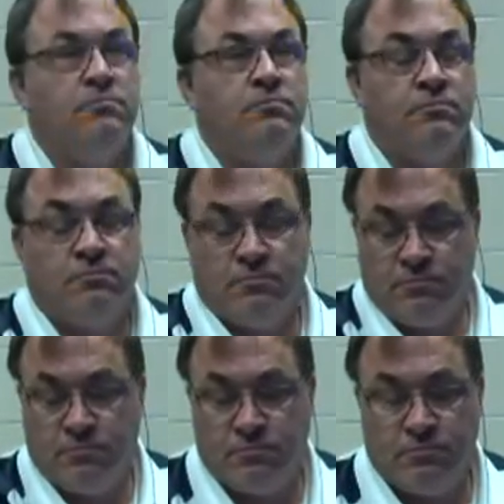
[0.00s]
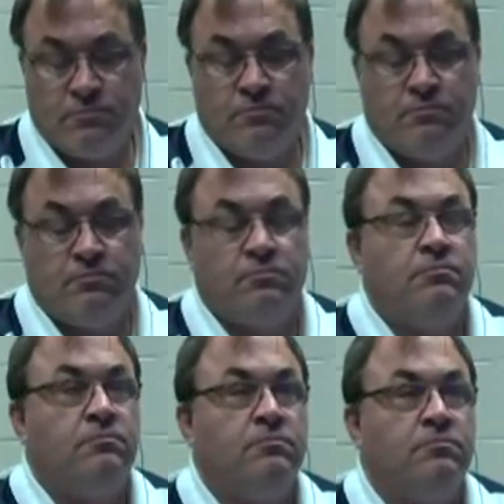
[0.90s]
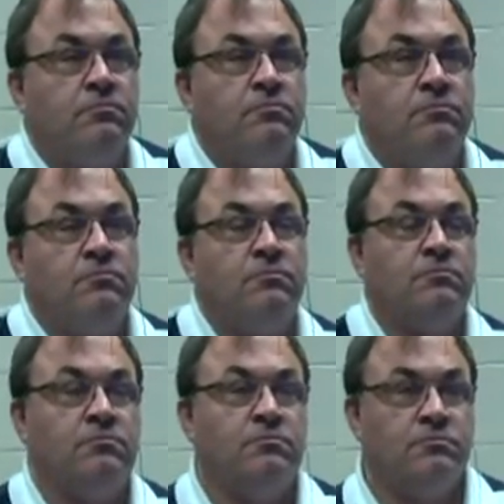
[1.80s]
(silent)